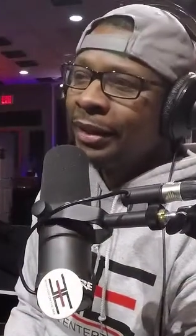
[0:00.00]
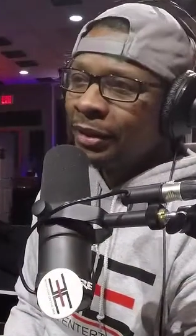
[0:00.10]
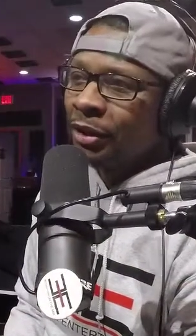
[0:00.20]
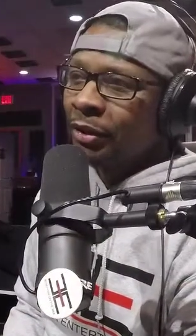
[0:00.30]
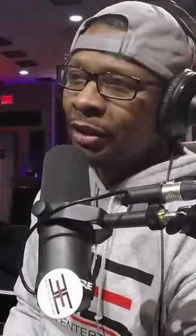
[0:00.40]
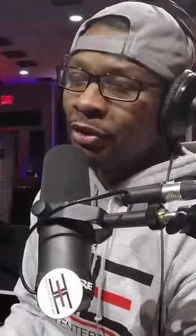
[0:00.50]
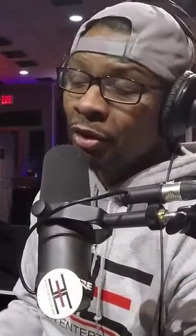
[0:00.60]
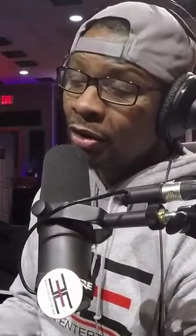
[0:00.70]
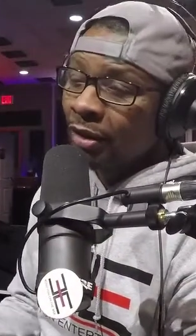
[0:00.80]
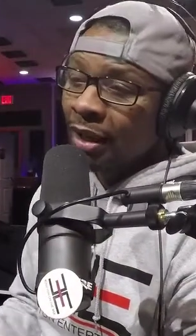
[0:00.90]
because you
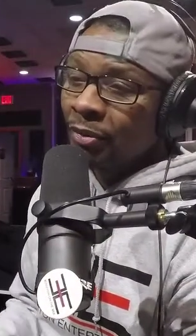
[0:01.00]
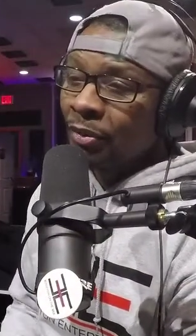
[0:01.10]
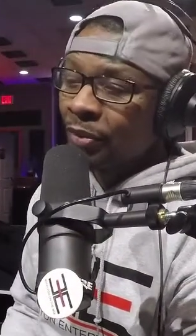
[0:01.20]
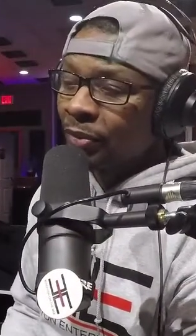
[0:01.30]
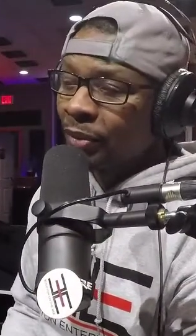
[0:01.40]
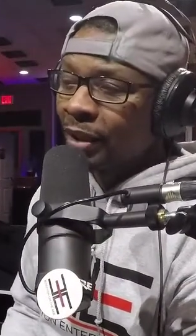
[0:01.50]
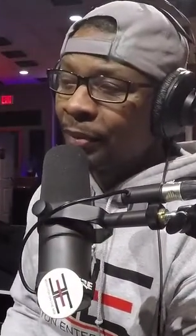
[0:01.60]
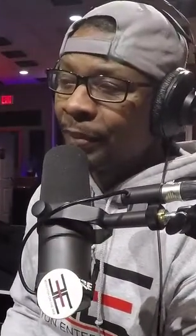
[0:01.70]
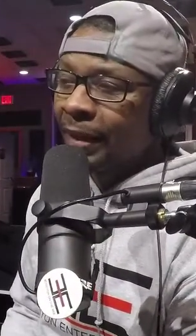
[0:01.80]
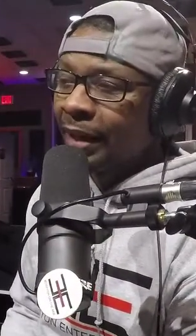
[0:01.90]
also got to keep
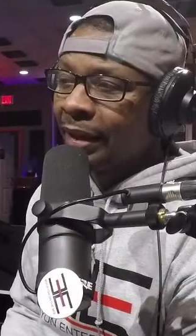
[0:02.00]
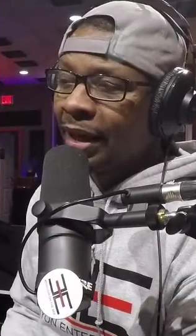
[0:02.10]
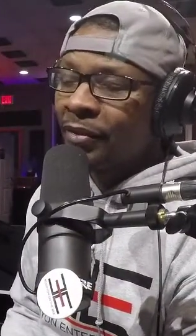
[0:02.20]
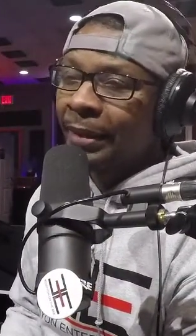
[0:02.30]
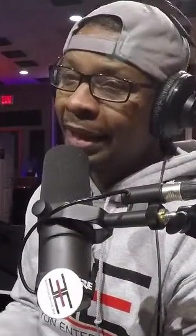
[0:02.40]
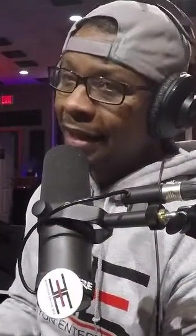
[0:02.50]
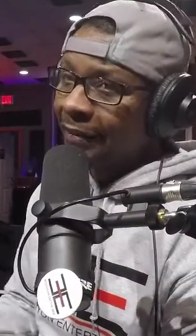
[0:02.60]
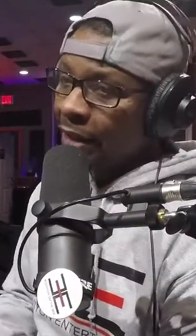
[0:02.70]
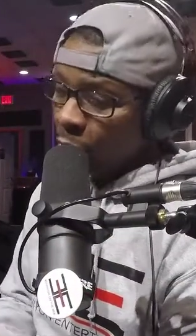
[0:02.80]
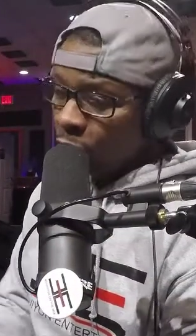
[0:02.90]
in mind that everybody have
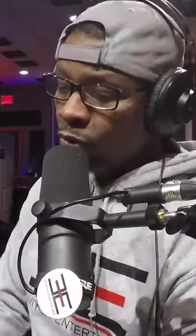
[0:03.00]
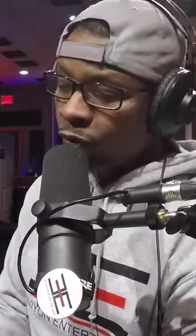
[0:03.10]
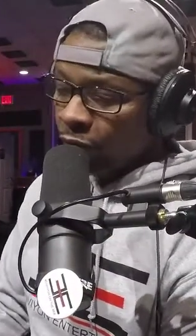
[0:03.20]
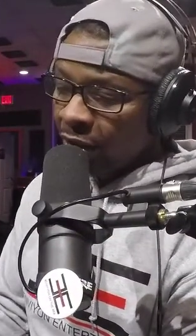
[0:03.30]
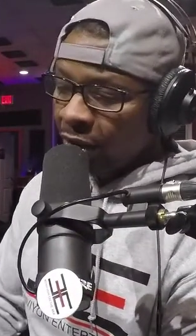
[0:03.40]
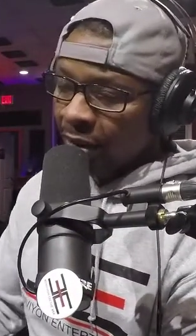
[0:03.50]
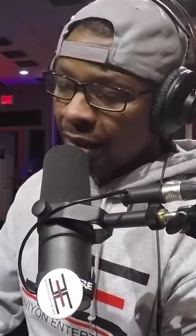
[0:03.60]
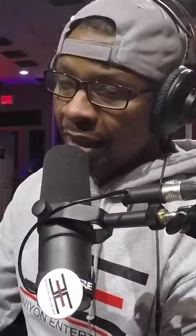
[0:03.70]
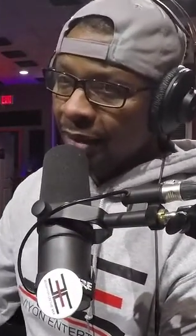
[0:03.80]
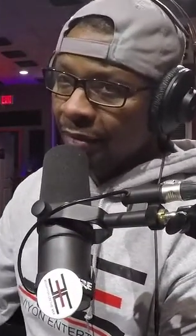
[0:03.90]
their own visions
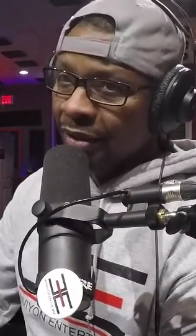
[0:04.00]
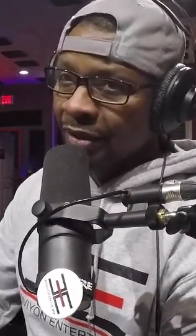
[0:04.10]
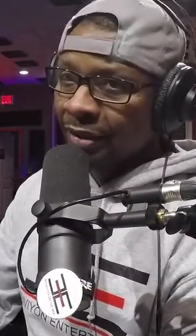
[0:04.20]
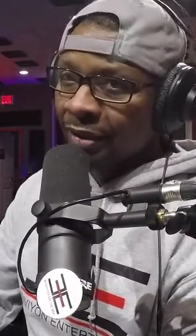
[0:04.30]
and ambition.